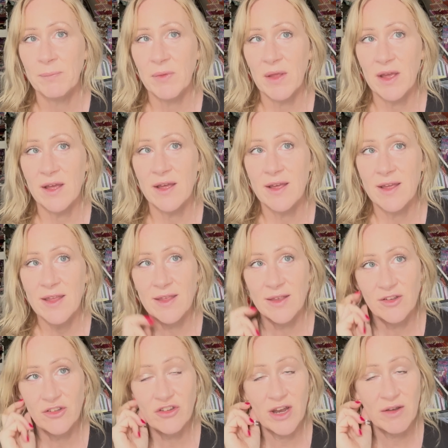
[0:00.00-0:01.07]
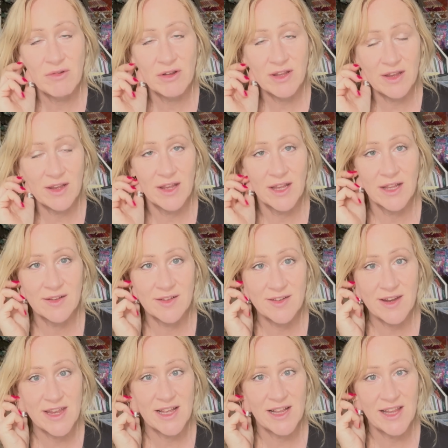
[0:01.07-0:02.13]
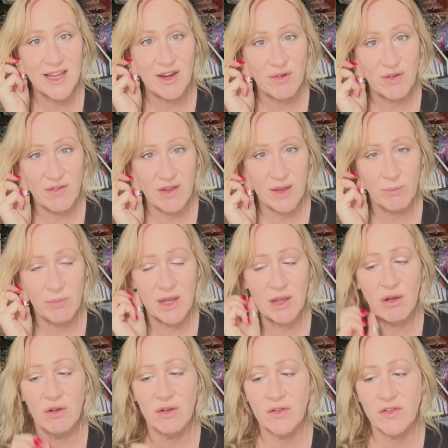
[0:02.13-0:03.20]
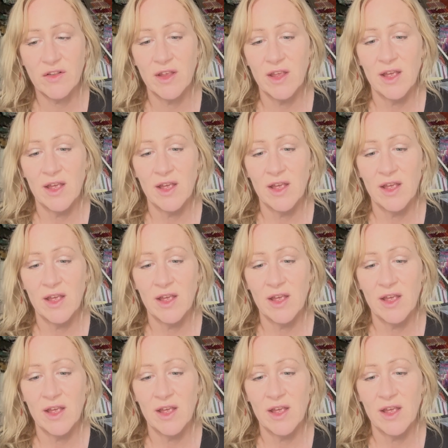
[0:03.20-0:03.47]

I generally stay clear of it, because